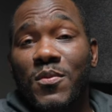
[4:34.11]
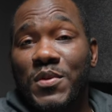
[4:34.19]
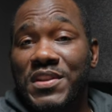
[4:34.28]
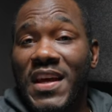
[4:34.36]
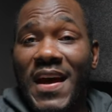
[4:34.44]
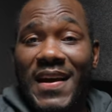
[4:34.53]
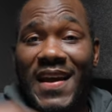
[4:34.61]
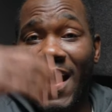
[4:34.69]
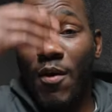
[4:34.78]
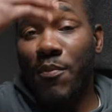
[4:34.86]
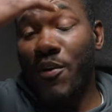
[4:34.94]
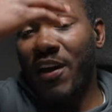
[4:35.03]
with that
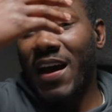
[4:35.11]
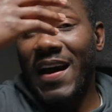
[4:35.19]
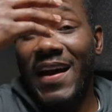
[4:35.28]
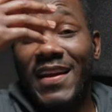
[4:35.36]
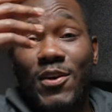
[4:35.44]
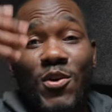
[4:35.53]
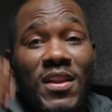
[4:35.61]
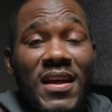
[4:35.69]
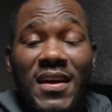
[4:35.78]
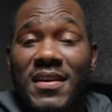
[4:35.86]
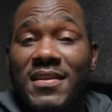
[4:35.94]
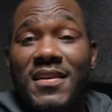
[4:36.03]
cowboy hat and all
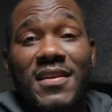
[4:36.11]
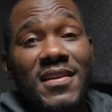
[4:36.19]
that,